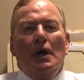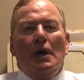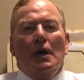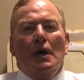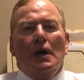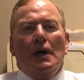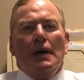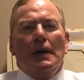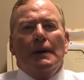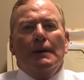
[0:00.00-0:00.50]

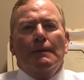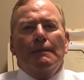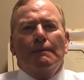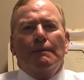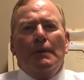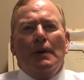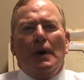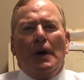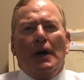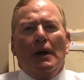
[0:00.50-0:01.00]

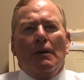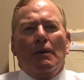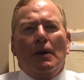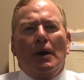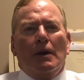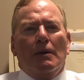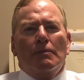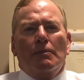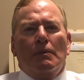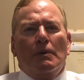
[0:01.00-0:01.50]

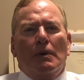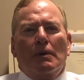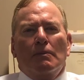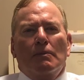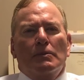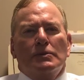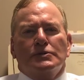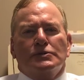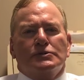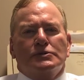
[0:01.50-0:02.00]
I
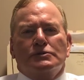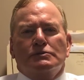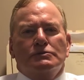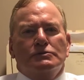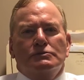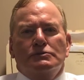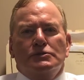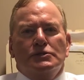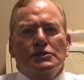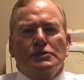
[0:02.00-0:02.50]
was
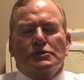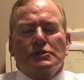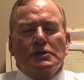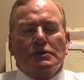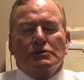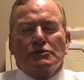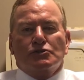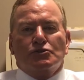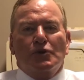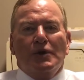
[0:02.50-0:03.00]
just
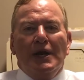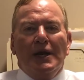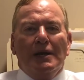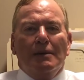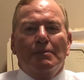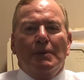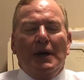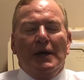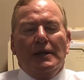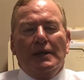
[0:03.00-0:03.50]

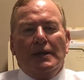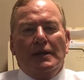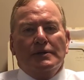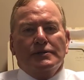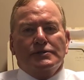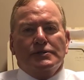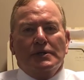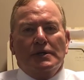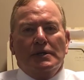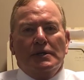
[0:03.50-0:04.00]
intrigued by
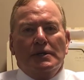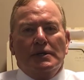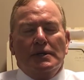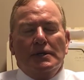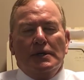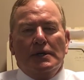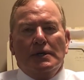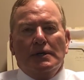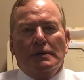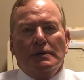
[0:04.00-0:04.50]
this,
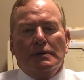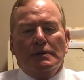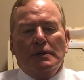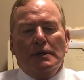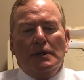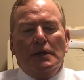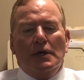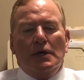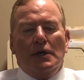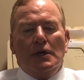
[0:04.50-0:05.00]
and
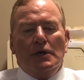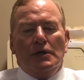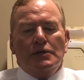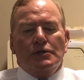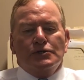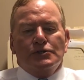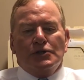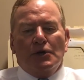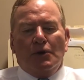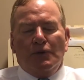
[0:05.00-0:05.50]

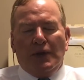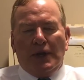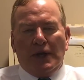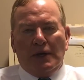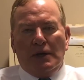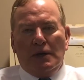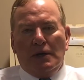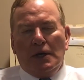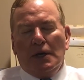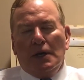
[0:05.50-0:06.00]
so
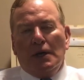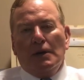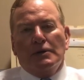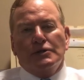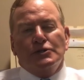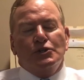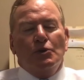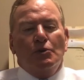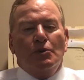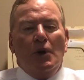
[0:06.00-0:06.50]
then,
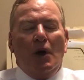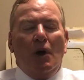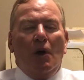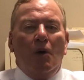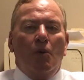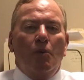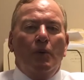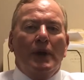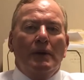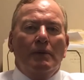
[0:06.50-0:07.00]
as you
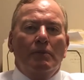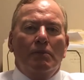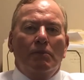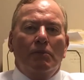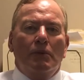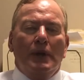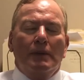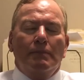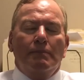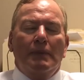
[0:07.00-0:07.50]
know,
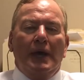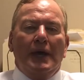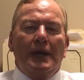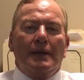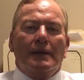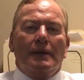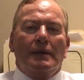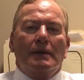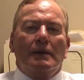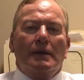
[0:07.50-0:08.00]
we
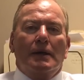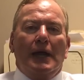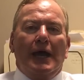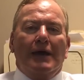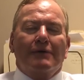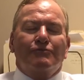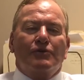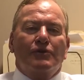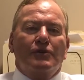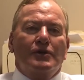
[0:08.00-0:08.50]
met
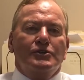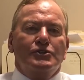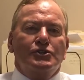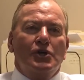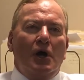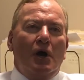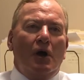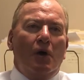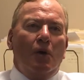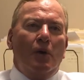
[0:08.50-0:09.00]
after the
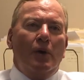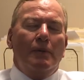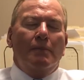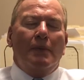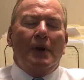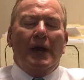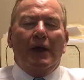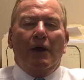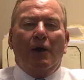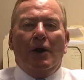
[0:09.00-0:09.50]
show in
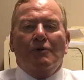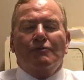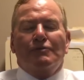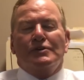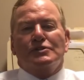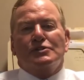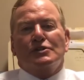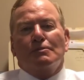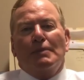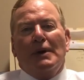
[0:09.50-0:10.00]
my
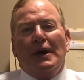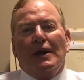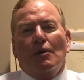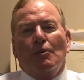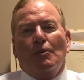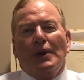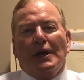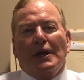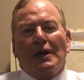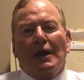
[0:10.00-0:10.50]
office about
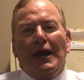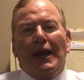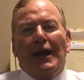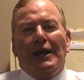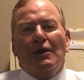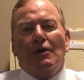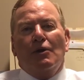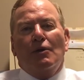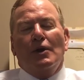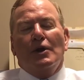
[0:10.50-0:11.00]
a week
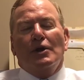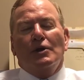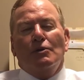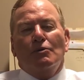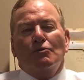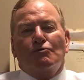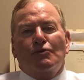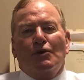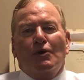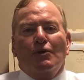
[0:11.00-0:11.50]
later, and
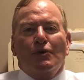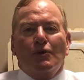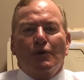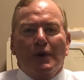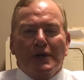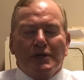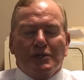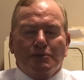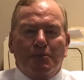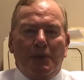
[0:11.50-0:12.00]
you further
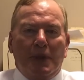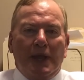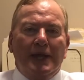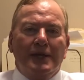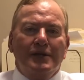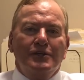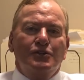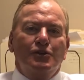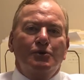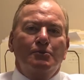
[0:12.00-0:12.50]

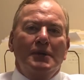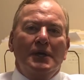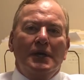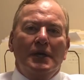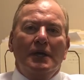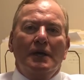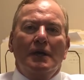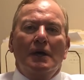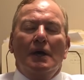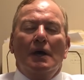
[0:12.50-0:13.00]
explained to
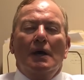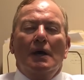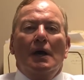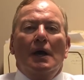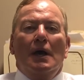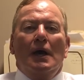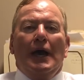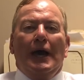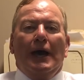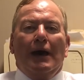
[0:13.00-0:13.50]
me
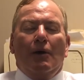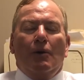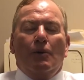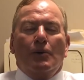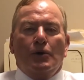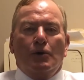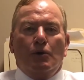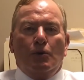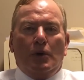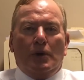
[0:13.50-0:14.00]
how
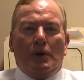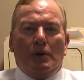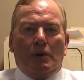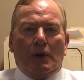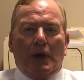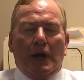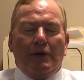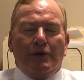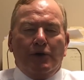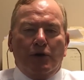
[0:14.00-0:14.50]

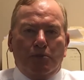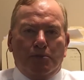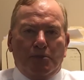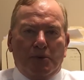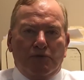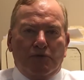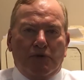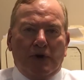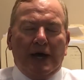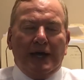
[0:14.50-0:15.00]
you
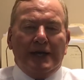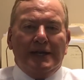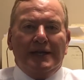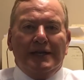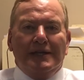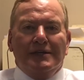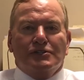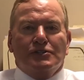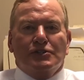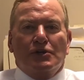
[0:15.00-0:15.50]
provide
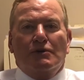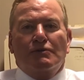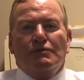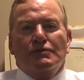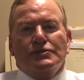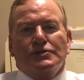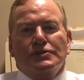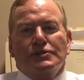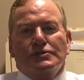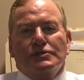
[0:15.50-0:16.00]
these
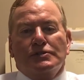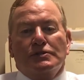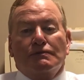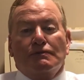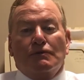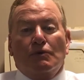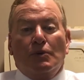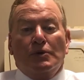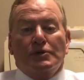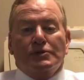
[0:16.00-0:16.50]
services, and
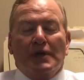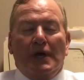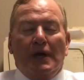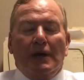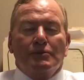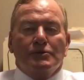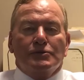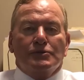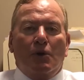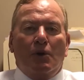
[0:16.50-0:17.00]
of course I
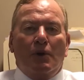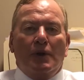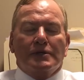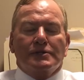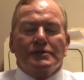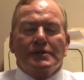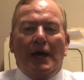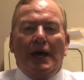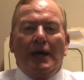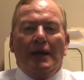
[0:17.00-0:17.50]
was all
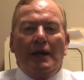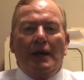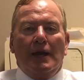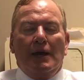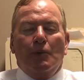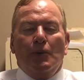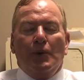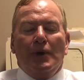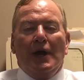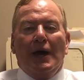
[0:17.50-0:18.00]
excited.
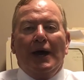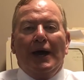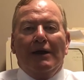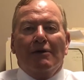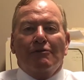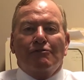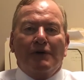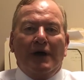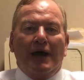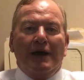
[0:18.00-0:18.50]
I wanted to
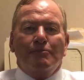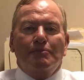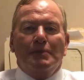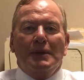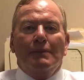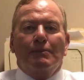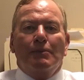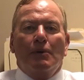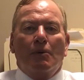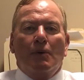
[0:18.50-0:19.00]
hire 5
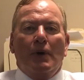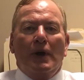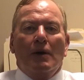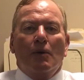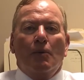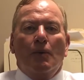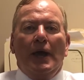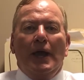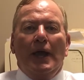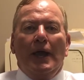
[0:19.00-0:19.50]
people right
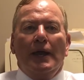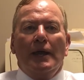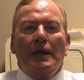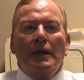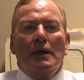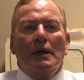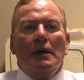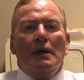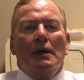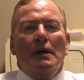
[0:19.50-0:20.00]

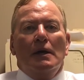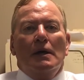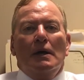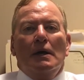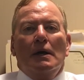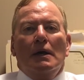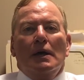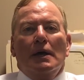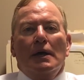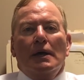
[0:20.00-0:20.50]
away,
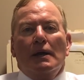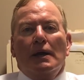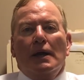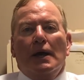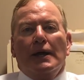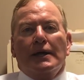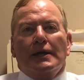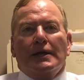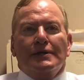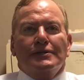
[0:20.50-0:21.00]
and
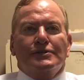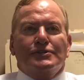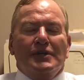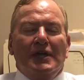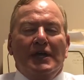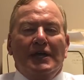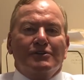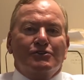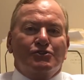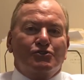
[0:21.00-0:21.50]
I could
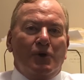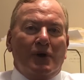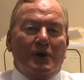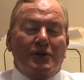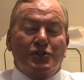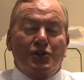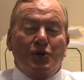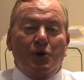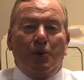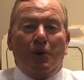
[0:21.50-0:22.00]
see a
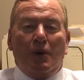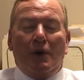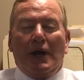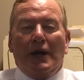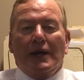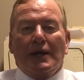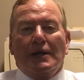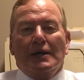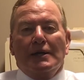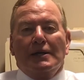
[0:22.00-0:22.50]
structure where
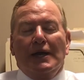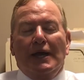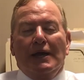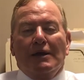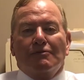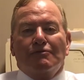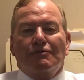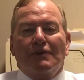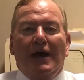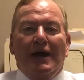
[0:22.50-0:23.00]
I could
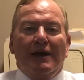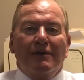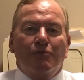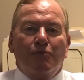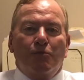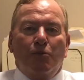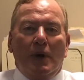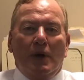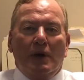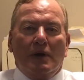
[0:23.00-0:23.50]
take
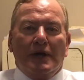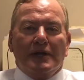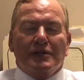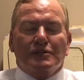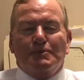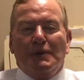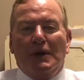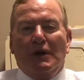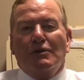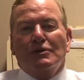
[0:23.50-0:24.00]
5
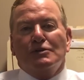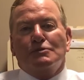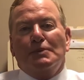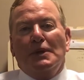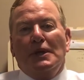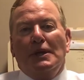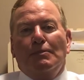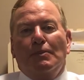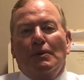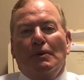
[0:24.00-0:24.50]
experienced
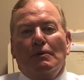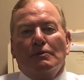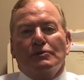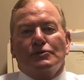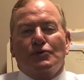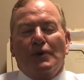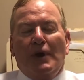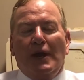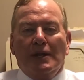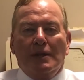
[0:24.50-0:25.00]
people,
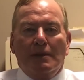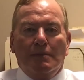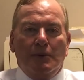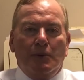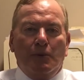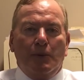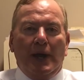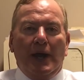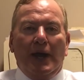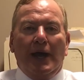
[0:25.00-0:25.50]
train them
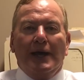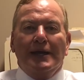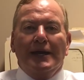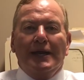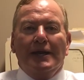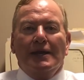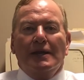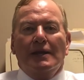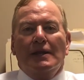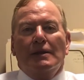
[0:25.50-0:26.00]
the way I
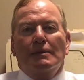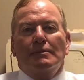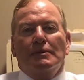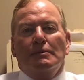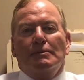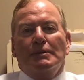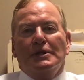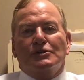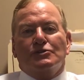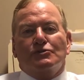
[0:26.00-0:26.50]
needed them to
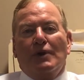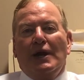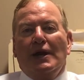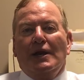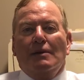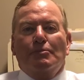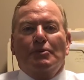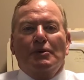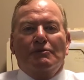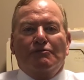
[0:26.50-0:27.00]
be
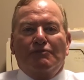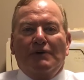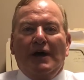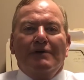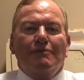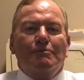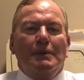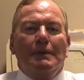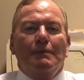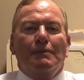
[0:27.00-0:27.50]
trained, and put
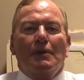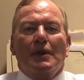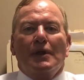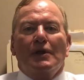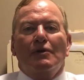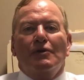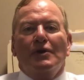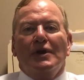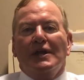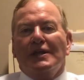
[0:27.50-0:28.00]
5 people
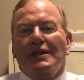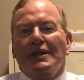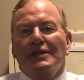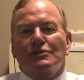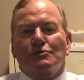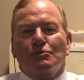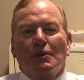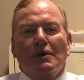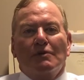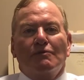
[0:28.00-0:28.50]
underneath
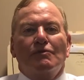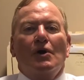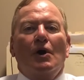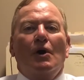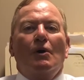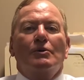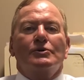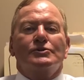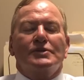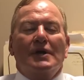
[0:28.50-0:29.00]
each one of
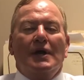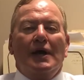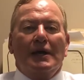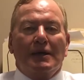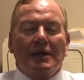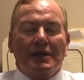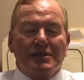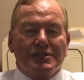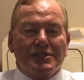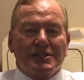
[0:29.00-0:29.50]
those, and I
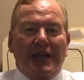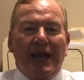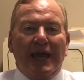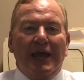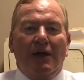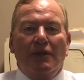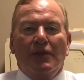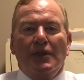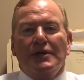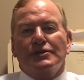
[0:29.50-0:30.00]
could
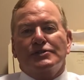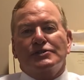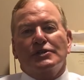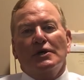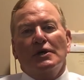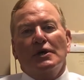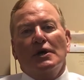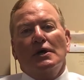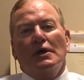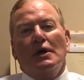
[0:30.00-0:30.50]
scale
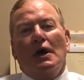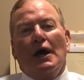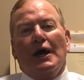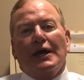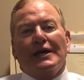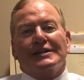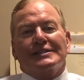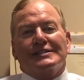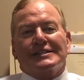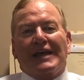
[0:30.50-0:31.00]
this. I
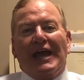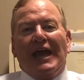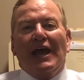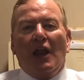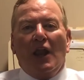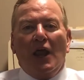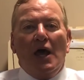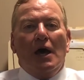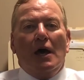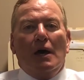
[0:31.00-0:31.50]
could
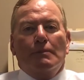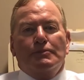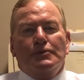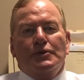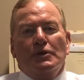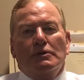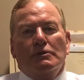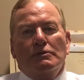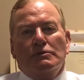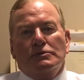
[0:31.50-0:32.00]
scale up
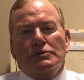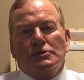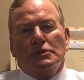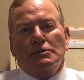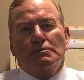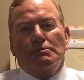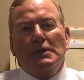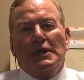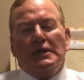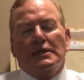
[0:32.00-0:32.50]

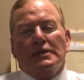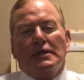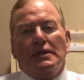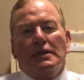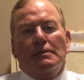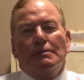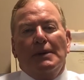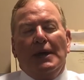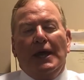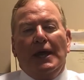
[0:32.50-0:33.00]
to meet the
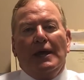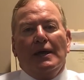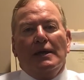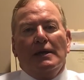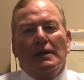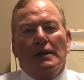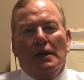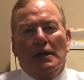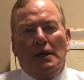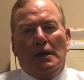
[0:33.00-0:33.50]

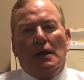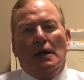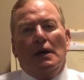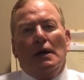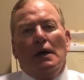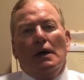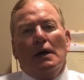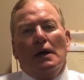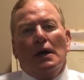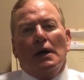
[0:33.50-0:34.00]
demand
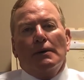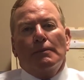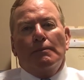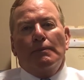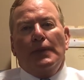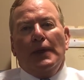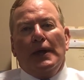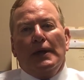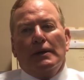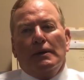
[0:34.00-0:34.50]

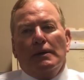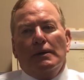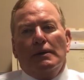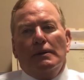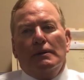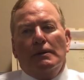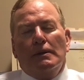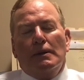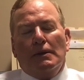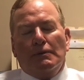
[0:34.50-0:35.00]
of
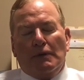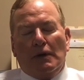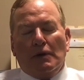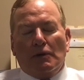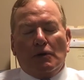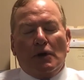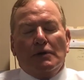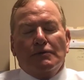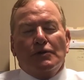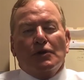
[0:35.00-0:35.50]

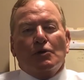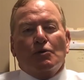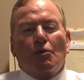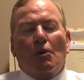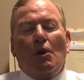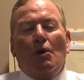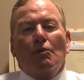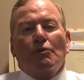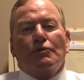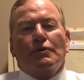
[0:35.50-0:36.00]
the
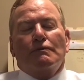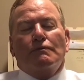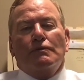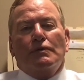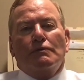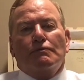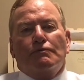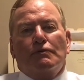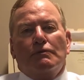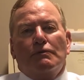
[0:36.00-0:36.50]
growth of
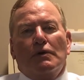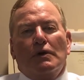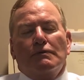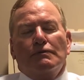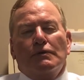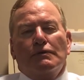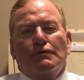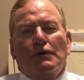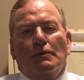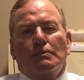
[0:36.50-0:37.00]
the
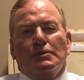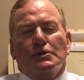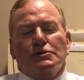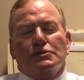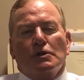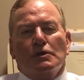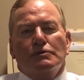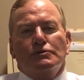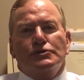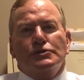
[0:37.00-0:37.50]
Firpta
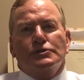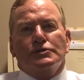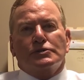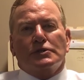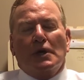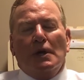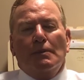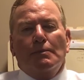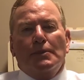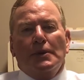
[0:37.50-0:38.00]

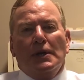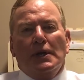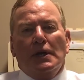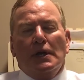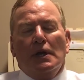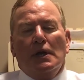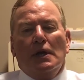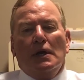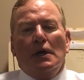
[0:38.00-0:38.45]
Solutions Company.